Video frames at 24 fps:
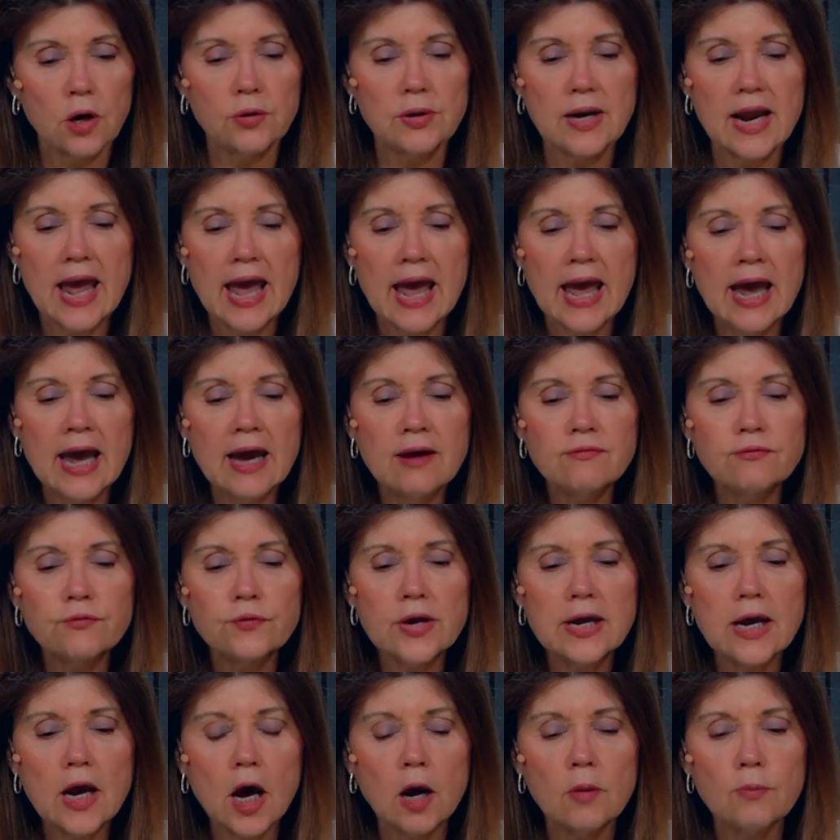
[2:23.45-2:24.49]
on
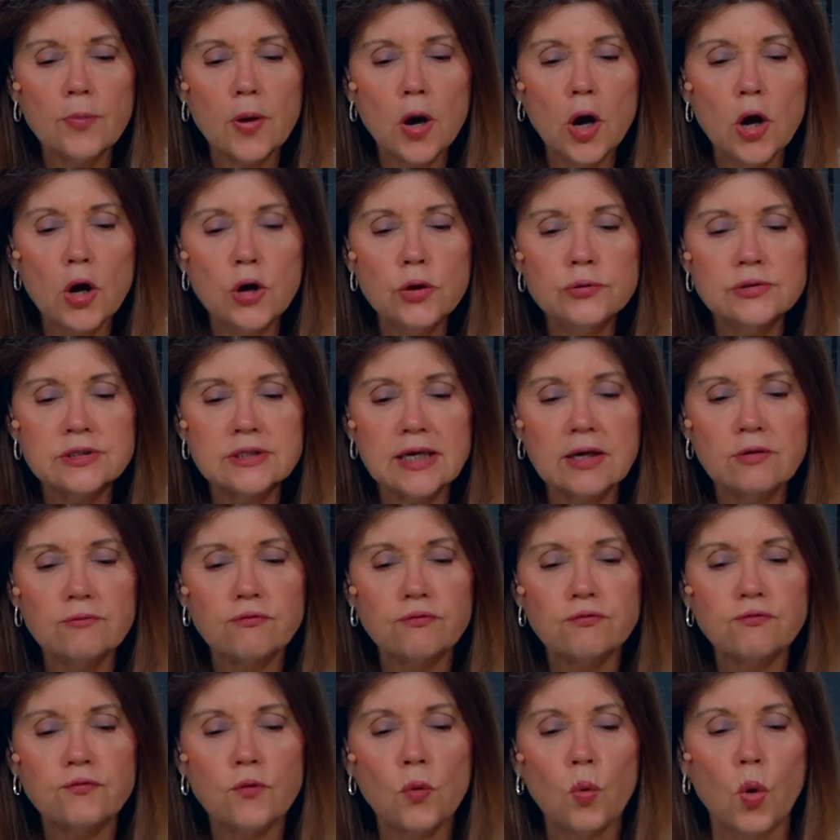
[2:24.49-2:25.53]
every opposing
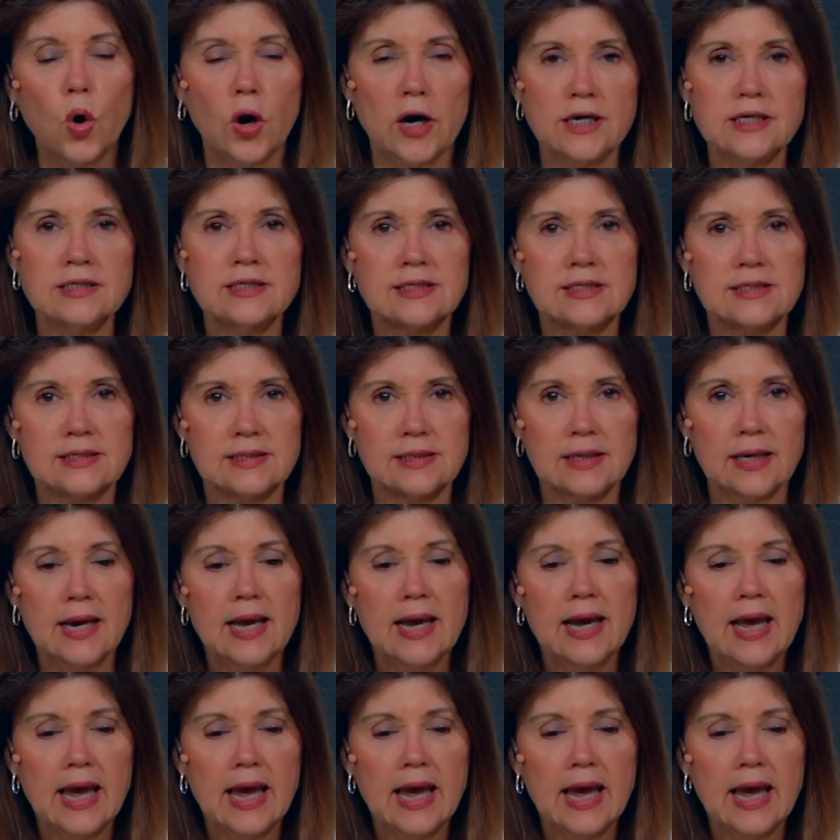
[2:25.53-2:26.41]
force